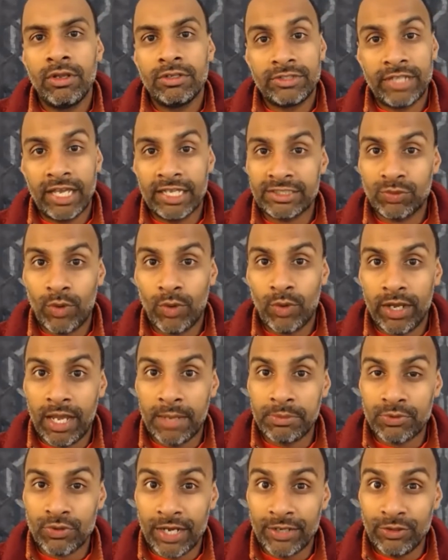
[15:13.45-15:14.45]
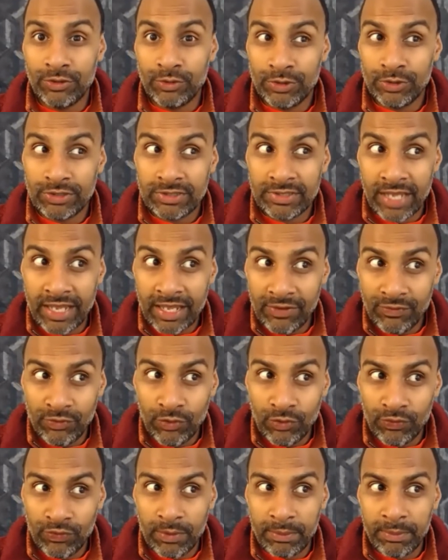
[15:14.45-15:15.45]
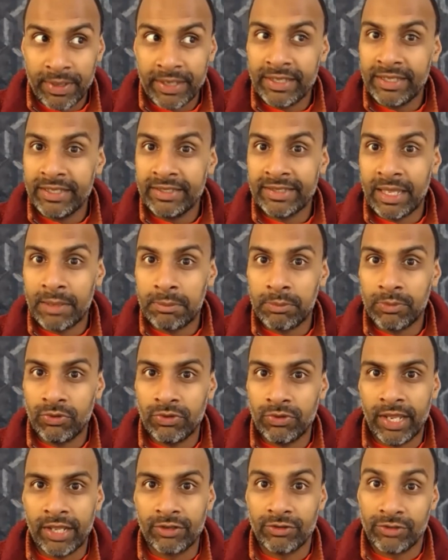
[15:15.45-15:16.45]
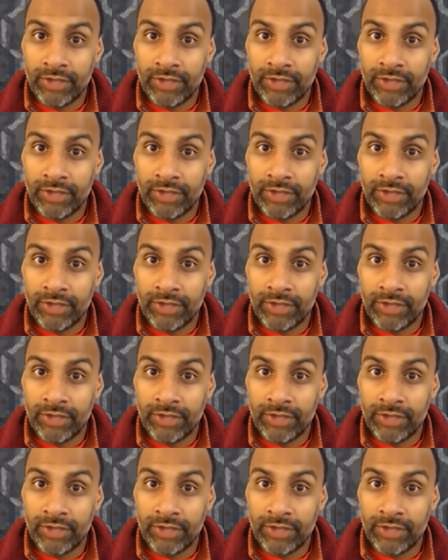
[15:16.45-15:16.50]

That's why I'm trying to save you from making that mistake.